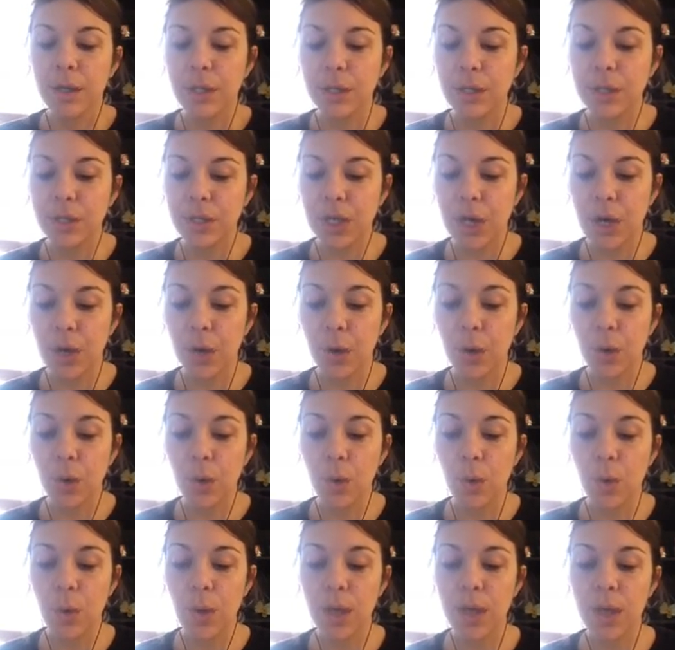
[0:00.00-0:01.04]

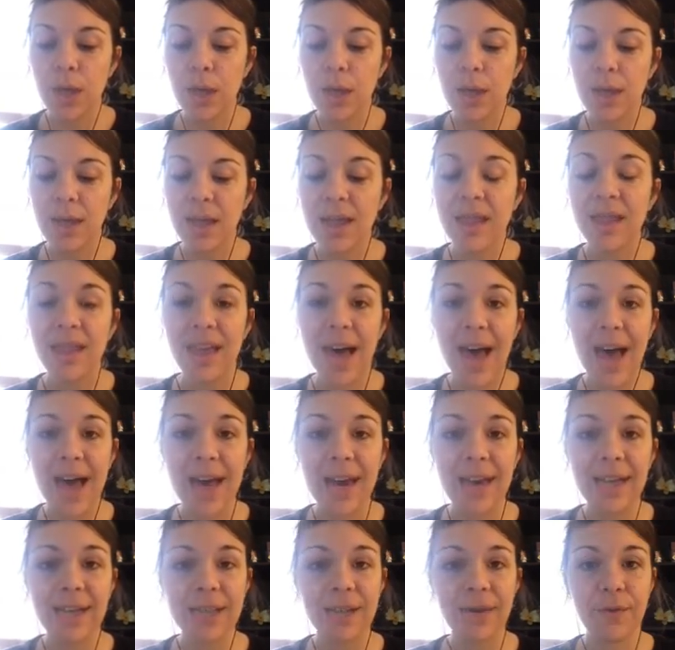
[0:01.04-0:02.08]
So
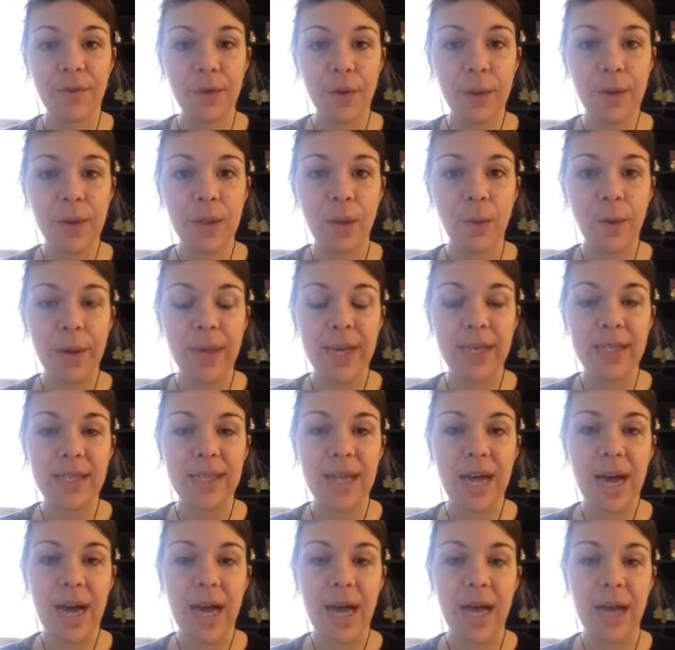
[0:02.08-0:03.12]
that is a few of the ways
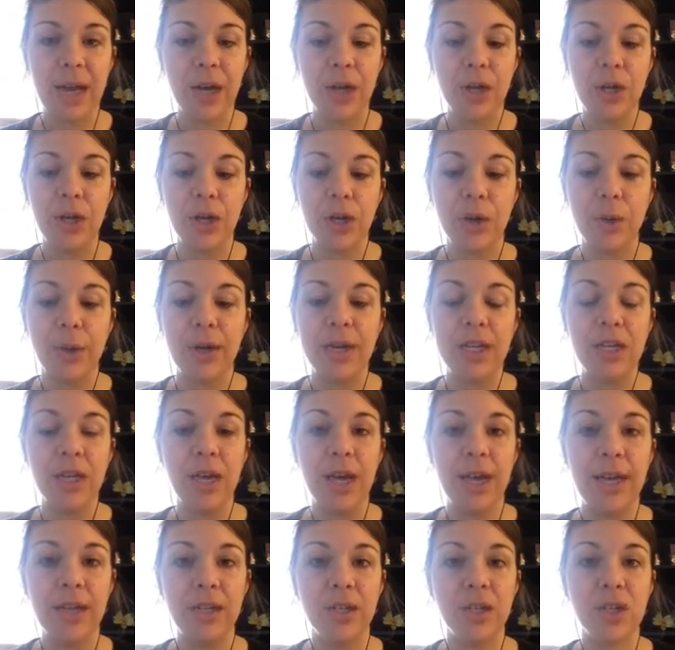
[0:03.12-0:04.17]
that,
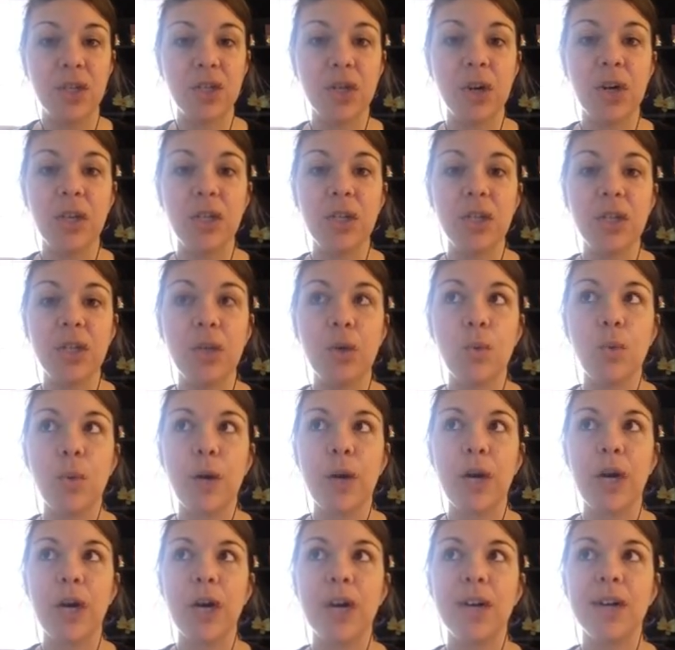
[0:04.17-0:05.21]
it starts to
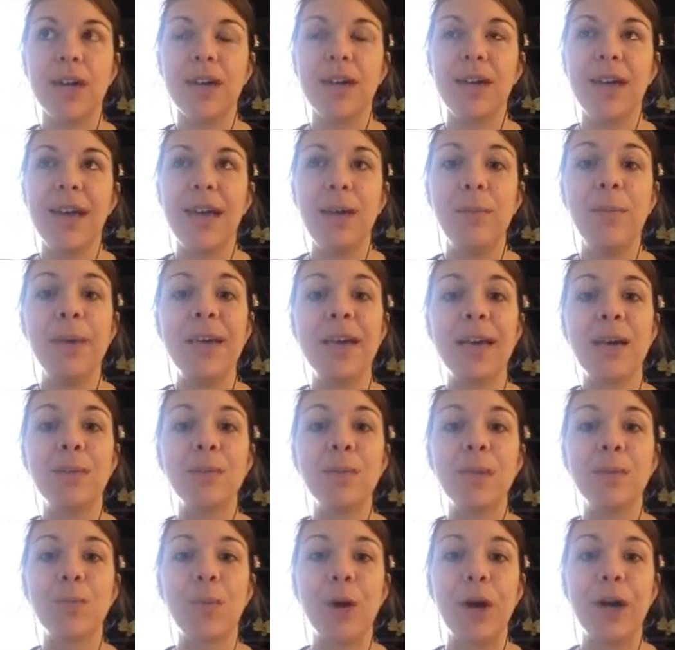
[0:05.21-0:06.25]
work, it
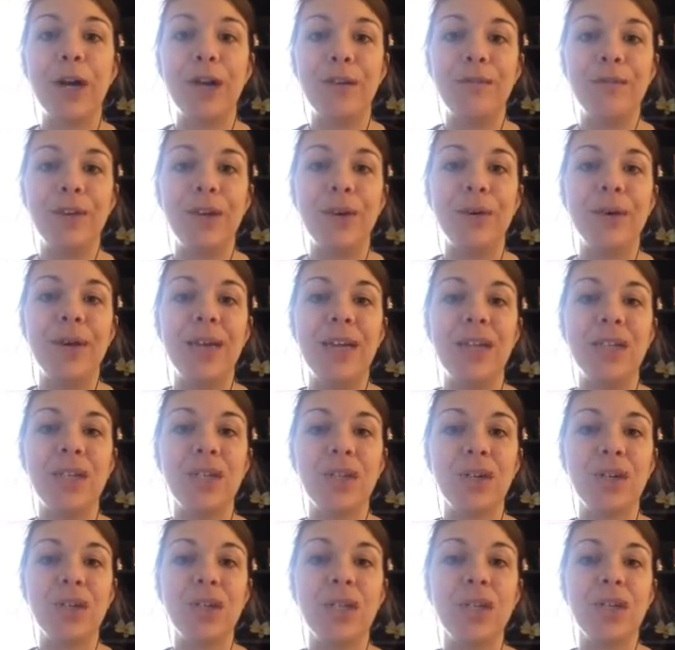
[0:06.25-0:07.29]
becomes part of you, and it
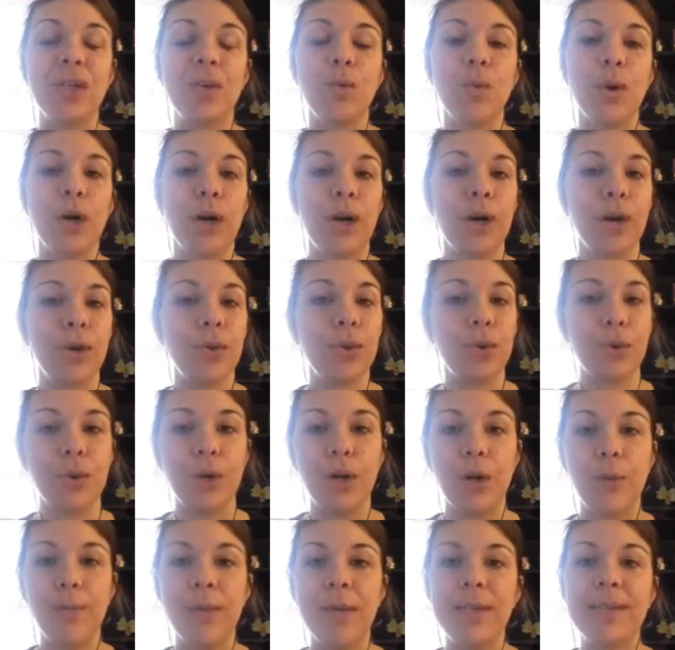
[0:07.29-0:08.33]
starts to work through
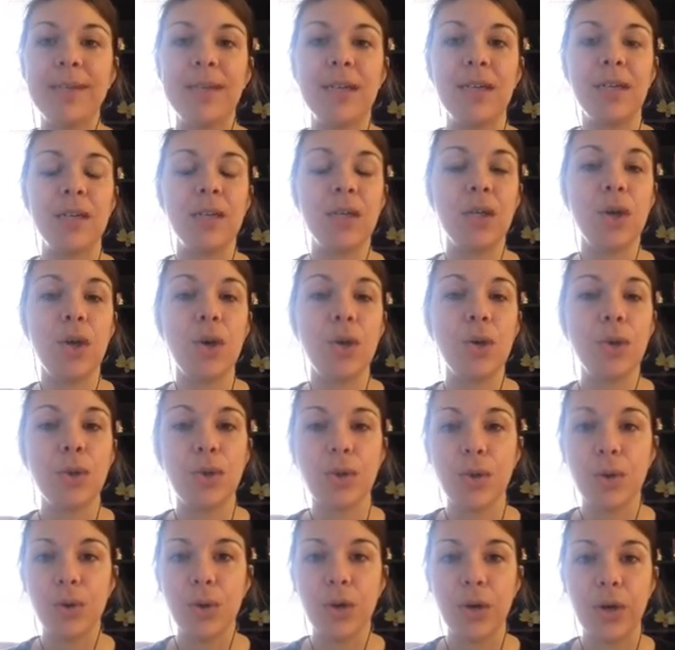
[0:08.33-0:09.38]
your business,
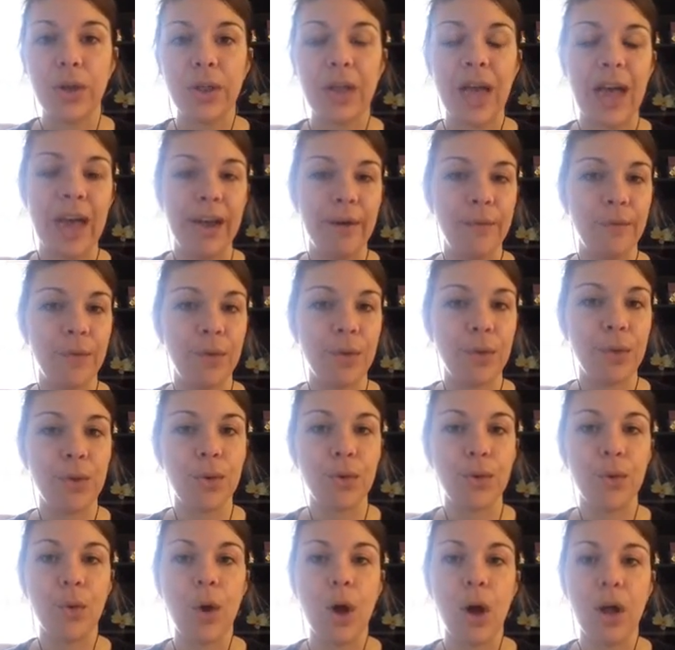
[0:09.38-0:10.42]
through your life,
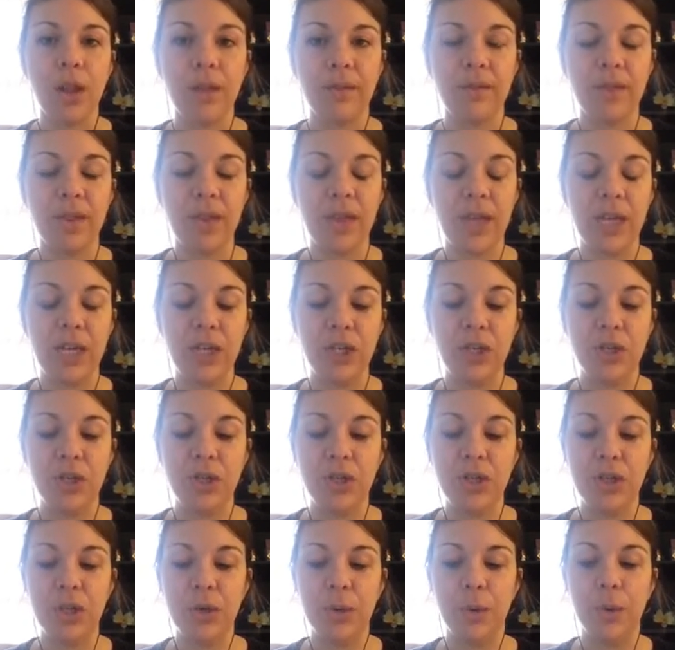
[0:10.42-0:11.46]
through all of the things you
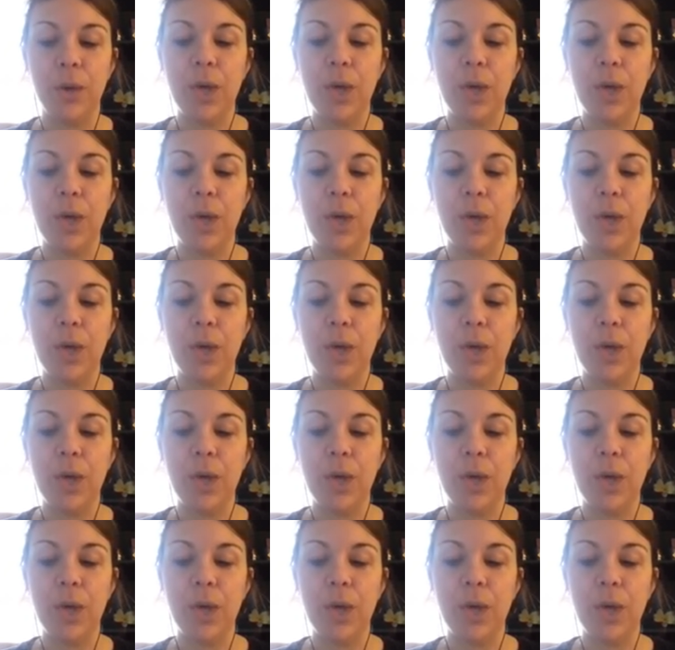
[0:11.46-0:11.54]
do,